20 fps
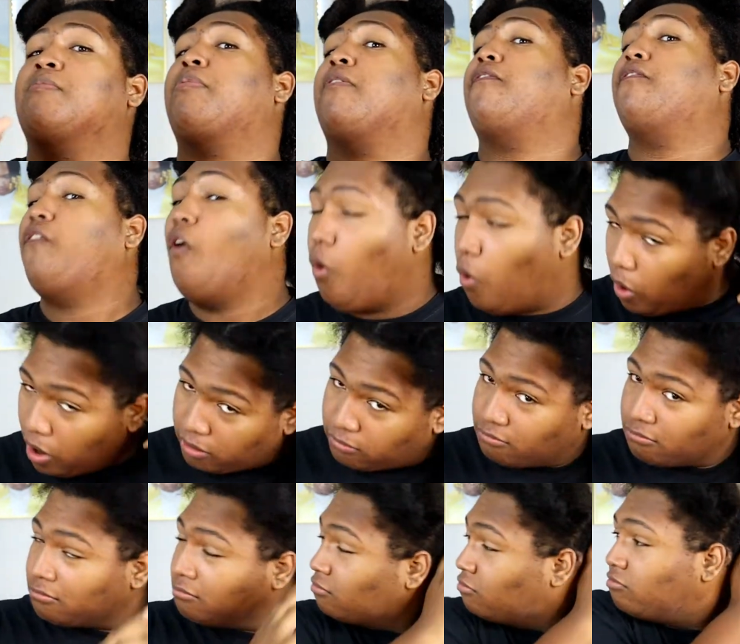before
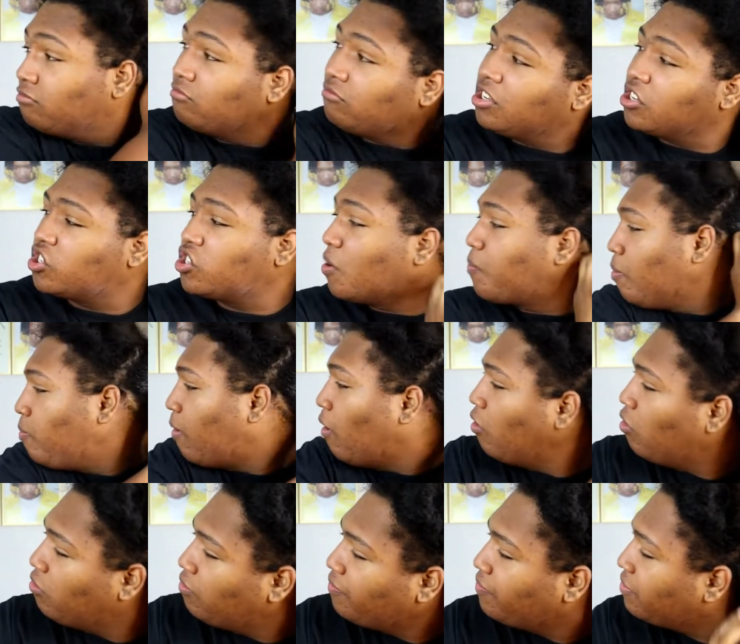the Super
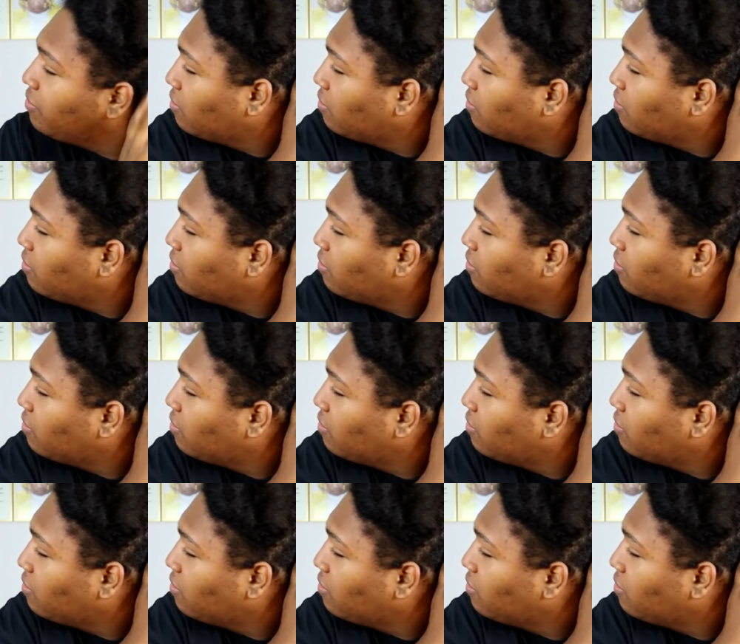Bowl.